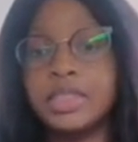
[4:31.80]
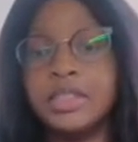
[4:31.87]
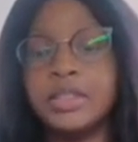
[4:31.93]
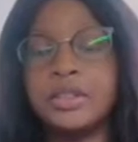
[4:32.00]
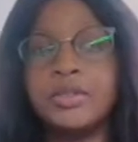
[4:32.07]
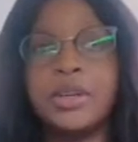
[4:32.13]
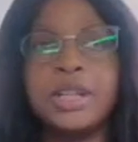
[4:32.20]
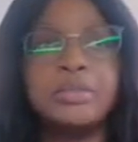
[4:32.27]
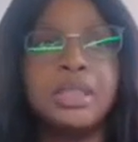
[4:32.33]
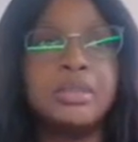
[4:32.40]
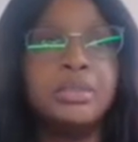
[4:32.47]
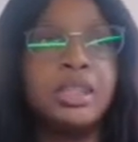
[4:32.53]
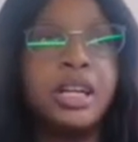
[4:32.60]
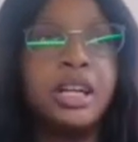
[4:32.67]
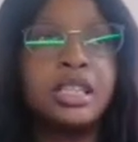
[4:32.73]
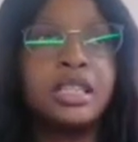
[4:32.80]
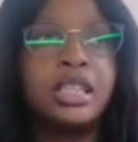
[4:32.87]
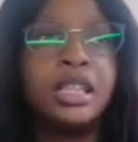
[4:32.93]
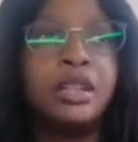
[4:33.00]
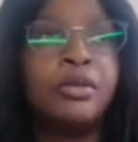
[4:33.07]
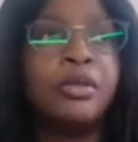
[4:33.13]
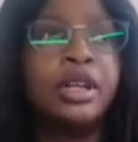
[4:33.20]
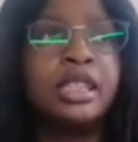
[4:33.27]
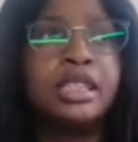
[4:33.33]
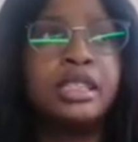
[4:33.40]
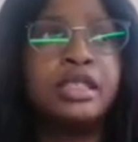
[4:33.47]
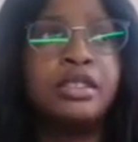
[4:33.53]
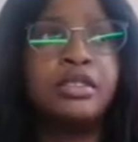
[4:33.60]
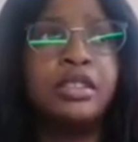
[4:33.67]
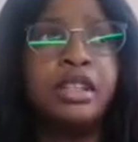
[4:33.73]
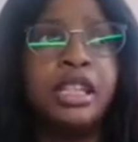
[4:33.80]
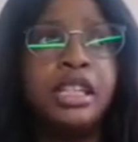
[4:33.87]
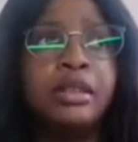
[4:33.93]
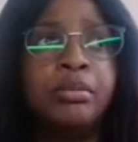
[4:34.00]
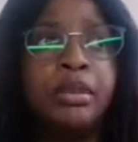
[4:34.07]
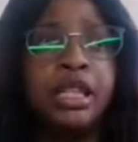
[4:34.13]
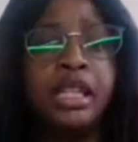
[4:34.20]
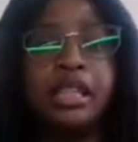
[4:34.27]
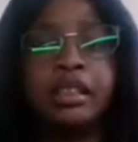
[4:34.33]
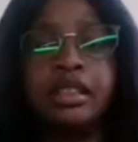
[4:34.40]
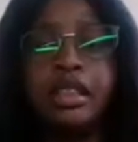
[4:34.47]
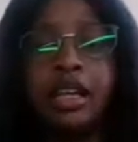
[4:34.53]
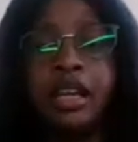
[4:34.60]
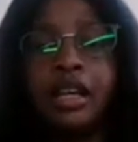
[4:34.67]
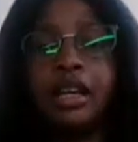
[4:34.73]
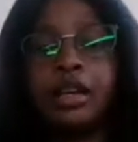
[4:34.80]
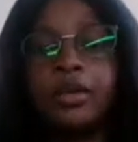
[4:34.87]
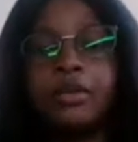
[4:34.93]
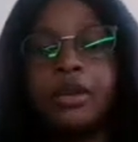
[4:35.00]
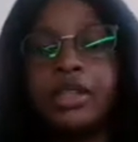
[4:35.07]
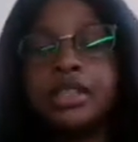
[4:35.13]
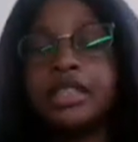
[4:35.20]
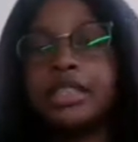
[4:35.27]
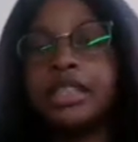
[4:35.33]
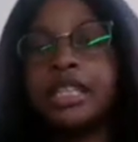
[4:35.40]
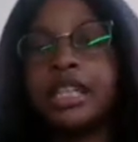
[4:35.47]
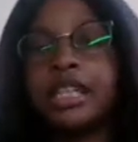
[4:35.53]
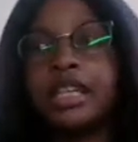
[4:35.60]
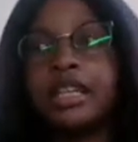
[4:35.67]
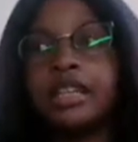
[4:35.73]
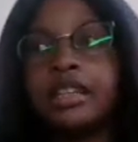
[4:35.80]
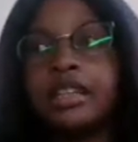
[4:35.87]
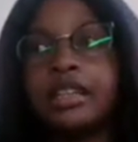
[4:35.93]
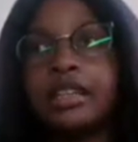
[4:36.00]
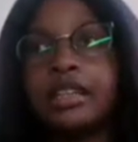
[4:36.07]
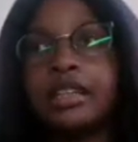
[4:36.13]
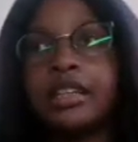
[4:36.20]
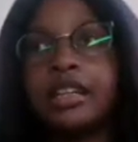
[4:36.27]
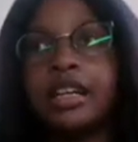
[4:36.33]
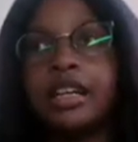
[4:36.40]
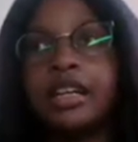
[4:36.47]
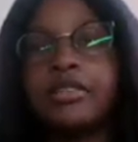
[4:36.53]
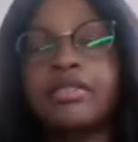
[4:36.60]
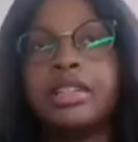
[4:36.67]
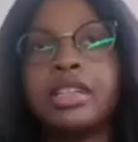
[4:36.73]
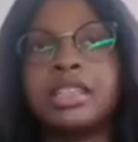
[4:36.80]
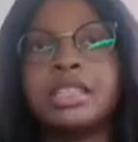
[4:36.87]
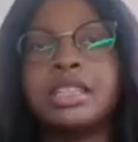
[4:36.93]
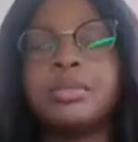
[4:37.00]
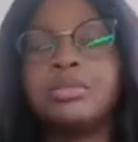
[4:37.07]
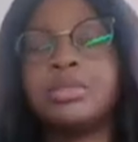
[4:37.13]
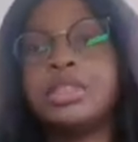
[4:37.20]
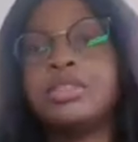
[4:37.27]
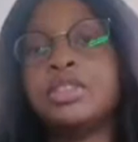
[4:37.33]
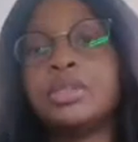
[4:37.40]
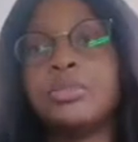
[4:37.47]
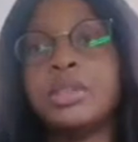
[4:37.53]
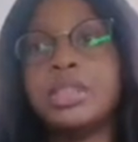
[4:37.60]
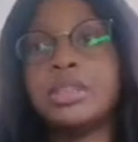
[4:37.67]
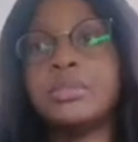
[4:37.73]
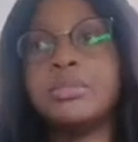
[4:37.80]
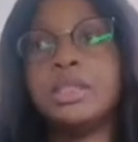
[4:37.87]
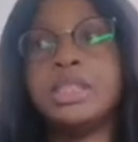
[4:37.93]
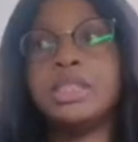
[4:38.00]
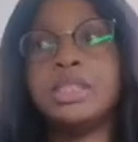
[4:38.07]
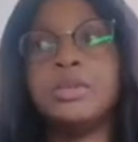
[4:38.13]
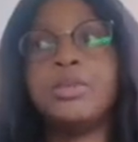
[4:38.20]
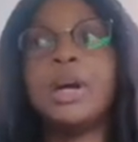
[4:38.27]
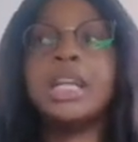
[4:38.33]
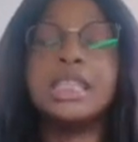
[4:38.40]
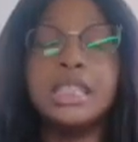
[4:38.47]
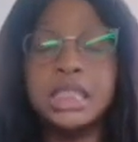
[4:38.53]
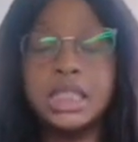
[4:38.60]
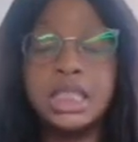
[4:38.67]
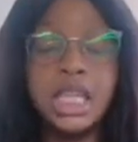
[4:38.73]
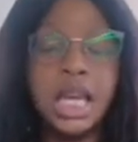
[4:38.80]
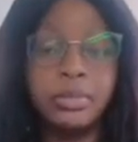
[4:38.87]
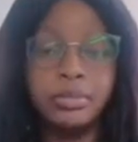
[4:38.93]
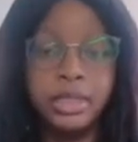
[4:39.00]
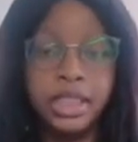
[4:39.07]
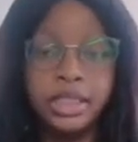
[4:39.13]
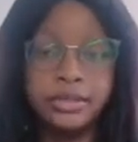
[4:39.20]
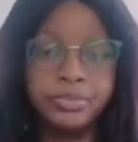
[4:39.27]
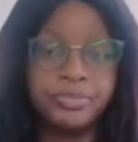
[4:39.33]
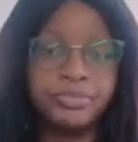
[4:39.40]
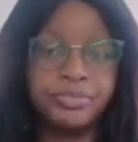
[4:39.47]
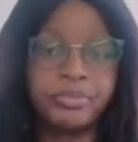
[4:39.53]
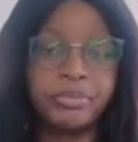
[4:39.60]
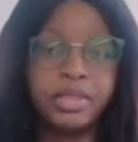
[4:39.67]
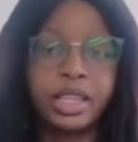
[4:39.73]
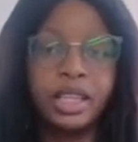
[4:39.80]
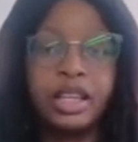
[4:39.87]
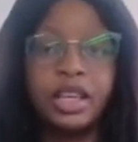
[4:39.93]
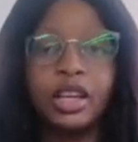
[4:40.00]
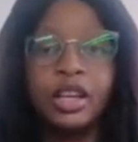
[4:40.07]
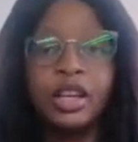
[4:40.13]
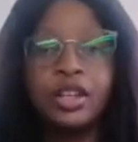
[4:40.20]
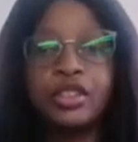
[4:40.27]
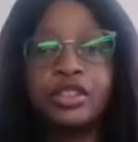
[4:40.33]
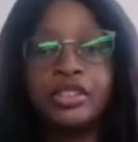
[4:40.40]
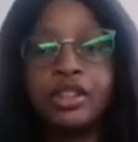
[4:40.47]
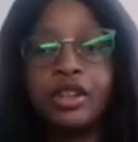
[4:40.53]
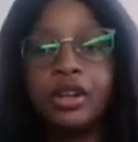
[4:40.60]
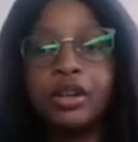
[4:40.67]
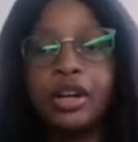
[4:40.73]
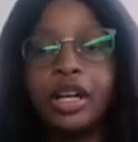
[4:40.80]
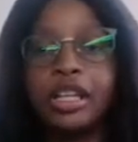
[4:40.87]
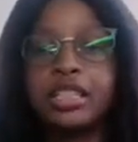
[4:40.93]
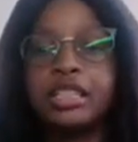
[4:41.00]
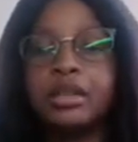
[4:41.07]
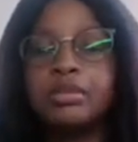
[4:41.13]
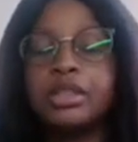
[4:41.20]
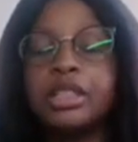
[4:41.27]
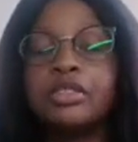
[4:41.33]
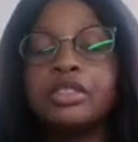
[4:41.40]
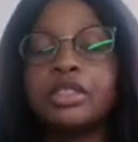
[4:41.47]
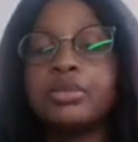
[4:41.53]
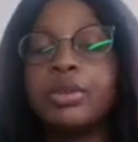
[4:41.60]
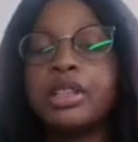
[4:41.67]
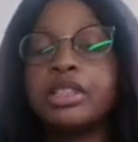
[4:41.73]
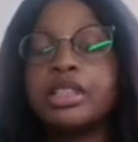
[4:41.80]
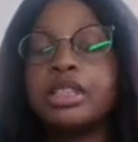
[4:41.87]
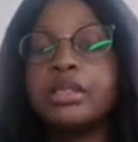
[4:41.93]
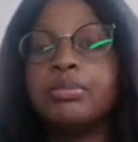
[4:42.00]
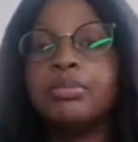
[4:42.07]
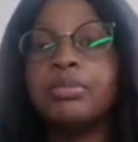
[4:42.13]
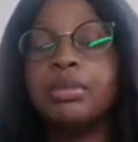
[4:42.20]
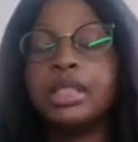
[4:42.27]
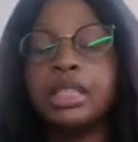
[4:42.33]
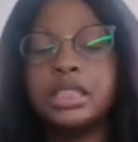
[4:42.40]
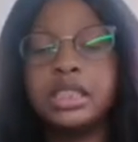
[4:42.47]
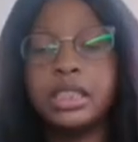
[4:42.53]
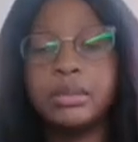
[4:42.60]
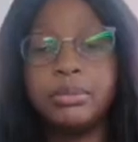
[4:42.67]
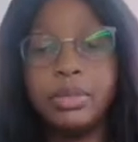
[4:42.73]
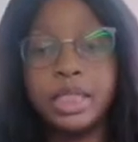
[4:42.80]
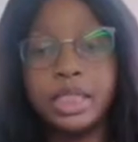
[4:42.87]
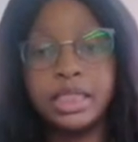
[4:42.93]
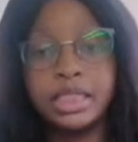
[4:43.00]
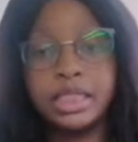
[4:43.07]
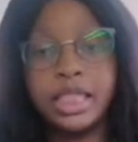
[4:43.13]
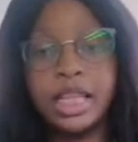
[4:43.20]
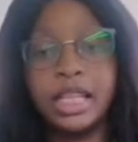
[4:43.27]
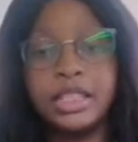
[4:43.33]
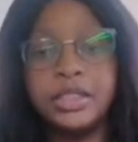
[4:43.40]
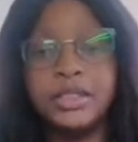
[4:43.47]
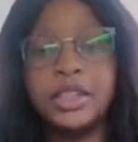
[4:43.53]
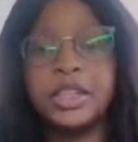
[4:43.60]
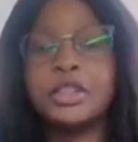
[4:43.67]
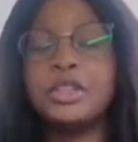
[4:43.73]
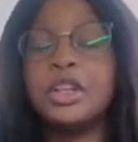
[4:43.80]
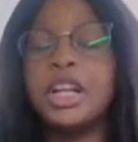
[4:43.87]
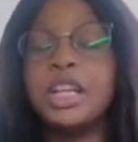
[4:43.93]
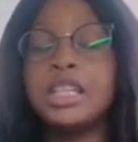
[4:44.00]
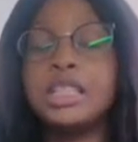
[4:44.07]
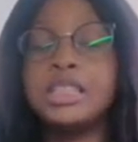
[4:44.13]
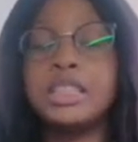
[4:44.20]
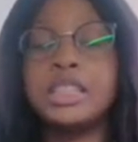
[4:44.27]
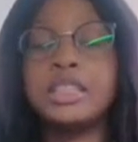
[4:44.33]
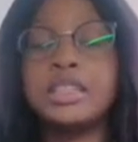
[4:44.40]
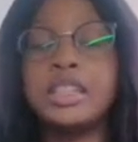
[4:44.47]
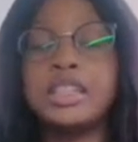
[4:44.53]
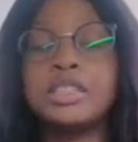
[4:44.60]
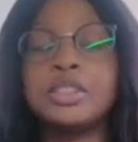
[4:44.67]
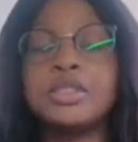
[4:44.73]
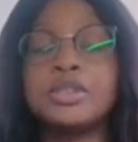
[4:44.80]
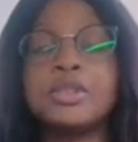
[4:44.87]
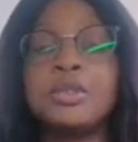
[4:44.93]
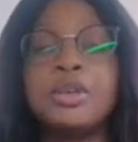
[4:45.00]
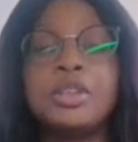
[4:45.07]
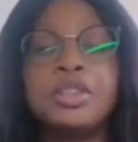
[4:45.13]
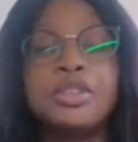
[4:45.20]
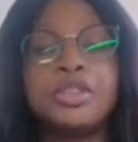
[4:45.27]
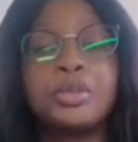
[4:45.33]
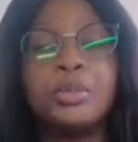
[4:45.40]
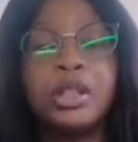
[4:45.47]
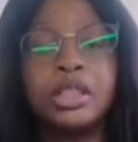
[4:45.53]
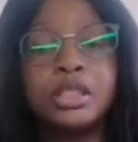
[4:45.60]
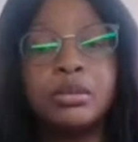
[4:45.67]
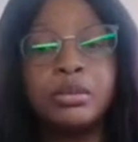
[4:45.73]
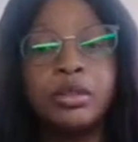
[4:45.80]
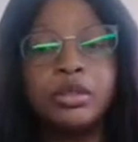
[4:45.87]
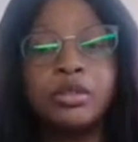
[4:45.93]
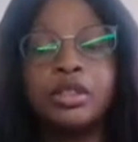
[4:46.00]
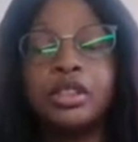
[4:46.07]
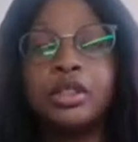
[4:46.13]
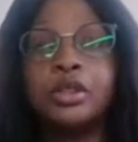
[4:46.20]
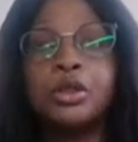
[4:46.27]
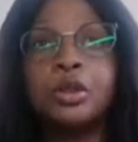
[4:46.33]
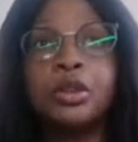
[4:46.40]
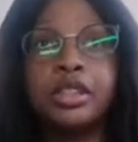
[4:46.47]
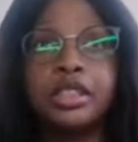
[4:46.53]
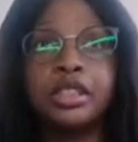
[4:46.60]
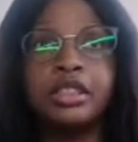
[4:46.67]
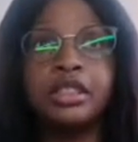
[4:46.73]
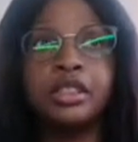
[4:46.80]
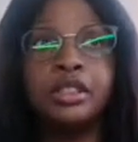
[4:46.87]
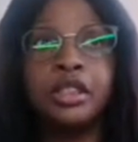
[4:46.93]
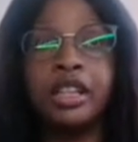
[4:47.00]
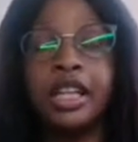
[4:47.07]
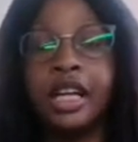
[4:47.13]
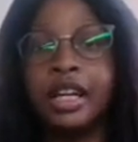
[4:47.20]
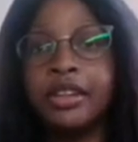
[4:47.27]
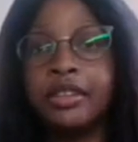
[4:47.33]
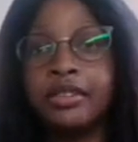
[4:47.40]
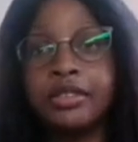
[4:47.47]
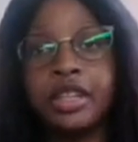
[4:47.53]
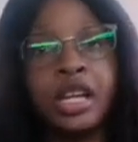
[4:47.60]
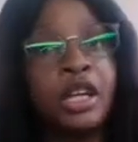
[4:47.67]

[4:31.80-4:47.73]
One might be asking, what does it really mean when you say I've accepted responsibility? What does that mean? So, accepting responsibility means that you're acknowledging that you're solely responsible for the choices in your life.